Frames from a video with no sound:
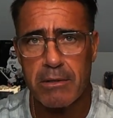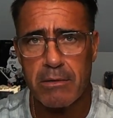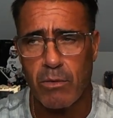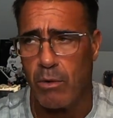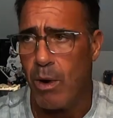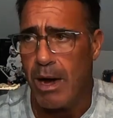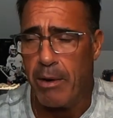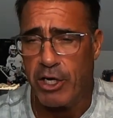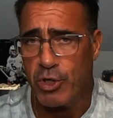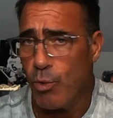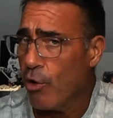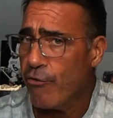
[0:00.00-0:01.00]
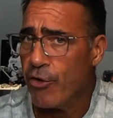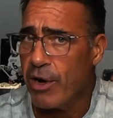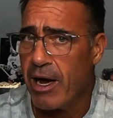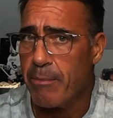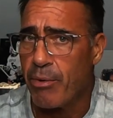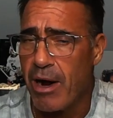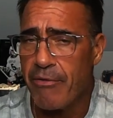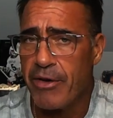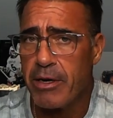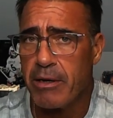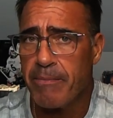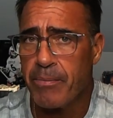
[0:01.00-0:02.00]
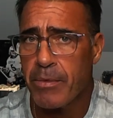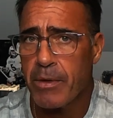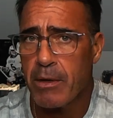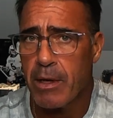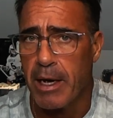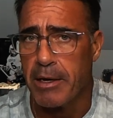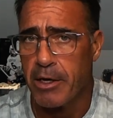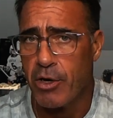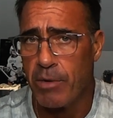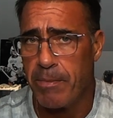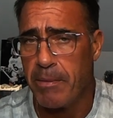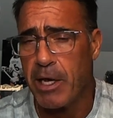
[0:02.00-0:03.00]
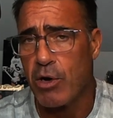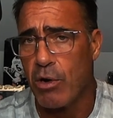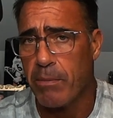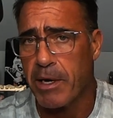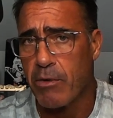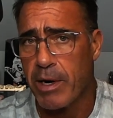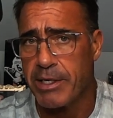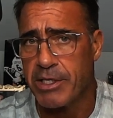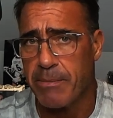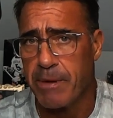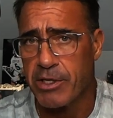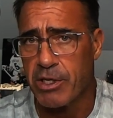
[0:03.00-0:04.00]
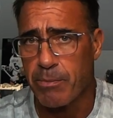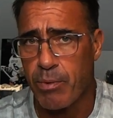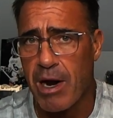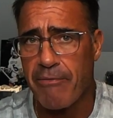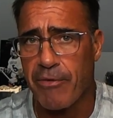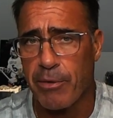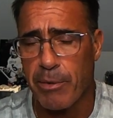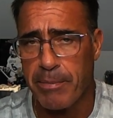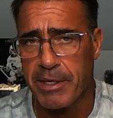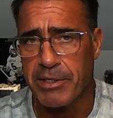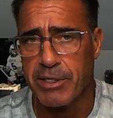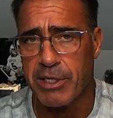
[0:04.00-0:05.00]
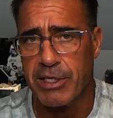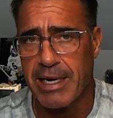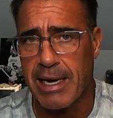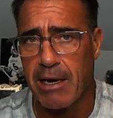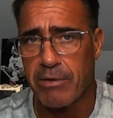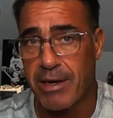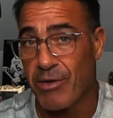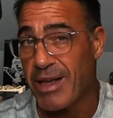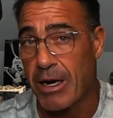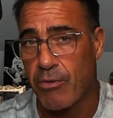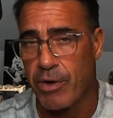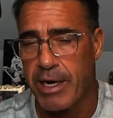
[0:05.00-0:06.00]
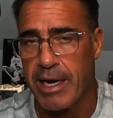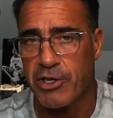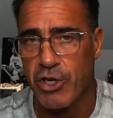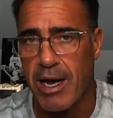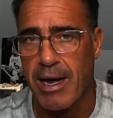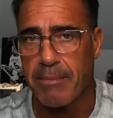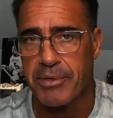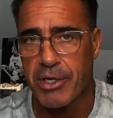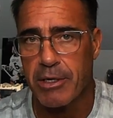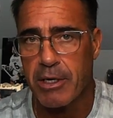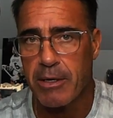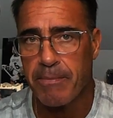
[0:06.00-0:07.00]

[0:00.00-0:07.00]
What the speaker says: Well, why? Because you work for a nonprofit? It could be me calling me crazy, but it's a profitable businesses out there that create jobs